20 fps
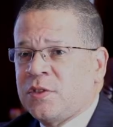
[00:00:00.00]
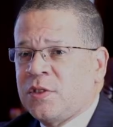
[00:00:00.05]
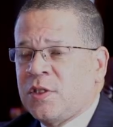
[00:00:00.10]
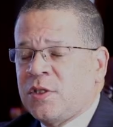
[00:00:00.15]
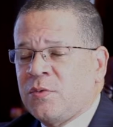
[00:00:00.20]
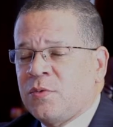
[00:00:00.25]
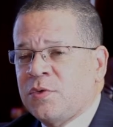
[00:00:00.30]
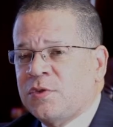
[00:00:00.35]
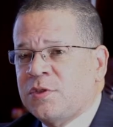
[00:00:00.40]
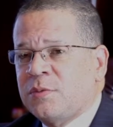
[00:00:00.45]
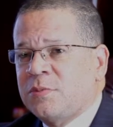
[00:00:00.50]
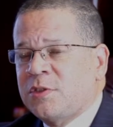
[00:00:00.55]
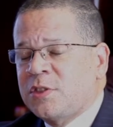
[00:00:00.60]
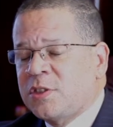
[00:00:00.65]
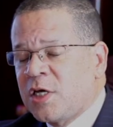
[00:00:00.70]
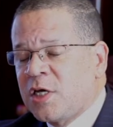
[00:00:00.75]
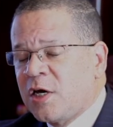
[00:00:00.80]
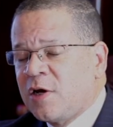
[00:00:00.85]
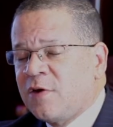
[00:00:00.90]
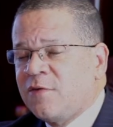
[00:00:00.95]
And there were some
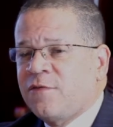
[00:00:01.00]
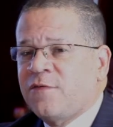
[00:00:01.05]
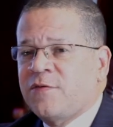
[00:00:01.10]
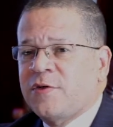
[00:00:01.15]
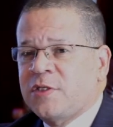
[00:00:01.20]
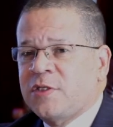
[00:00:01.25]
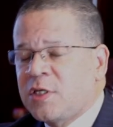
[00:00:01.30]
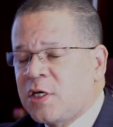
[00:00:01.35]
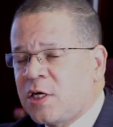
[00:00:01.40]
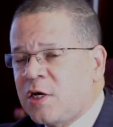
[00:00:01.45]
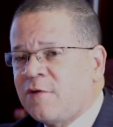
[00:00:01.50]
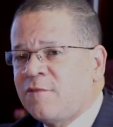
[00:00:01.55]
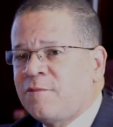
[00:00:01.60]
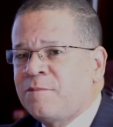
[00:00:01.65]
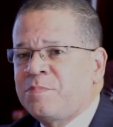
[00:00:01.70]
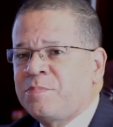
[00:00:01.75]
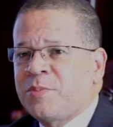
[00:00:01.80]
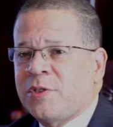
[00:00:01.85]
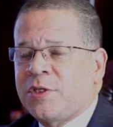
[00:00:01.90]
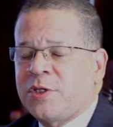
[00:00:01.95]
tough
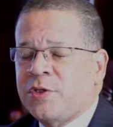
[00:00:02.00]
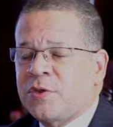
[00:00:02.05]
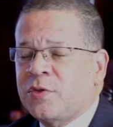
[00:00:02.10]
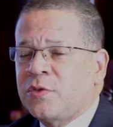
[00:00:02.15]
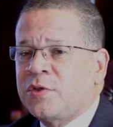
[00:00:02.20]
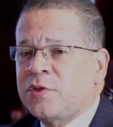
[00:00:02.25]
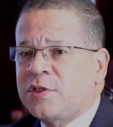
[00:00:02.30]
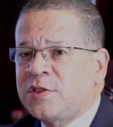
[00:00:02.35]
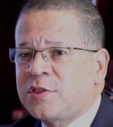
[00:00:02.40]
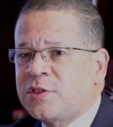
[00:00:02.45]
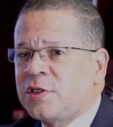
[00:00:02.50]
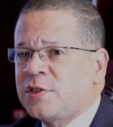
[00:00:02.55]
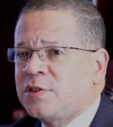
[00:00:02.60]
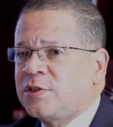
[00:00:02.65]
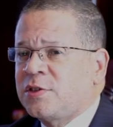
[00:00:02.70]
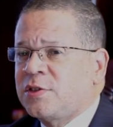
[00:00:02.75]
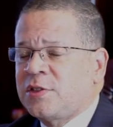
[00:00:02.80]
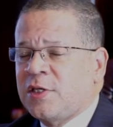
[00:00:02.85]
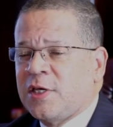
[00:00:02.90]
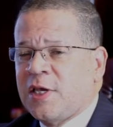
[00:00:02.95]
political
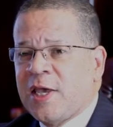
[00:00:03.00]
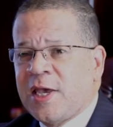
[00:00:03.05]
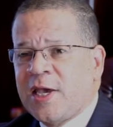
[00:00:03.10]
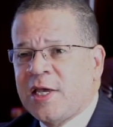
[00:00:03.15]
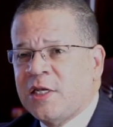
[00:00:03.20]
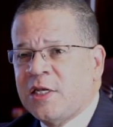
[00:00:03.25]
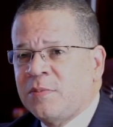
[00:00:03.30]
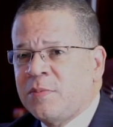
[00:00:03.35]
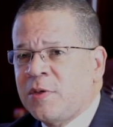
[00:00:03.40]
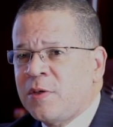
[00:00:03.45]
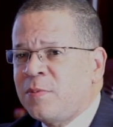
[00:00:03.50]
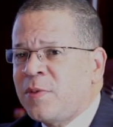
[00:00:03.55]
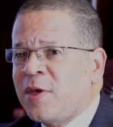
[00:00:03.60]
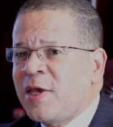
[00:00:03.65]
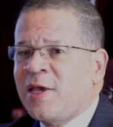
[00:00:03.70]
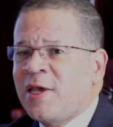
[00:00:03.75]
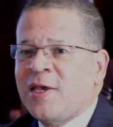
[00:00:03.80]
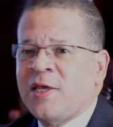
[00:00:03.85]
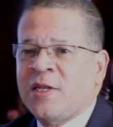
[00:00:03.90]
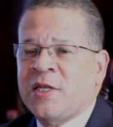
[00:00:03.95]
decisions that had to be
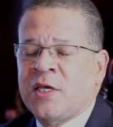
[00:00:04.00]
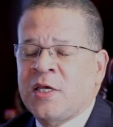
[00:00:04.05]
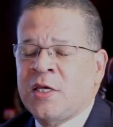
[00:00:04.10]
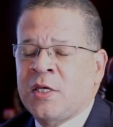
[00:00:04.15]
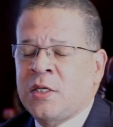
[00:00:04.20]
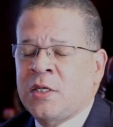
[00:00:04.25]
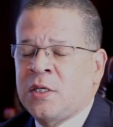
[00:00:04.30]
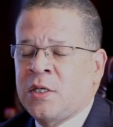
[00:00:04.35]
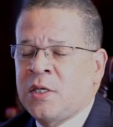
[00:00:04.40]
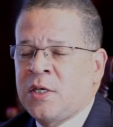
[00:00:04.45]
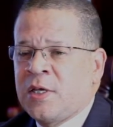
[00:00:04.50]
made, and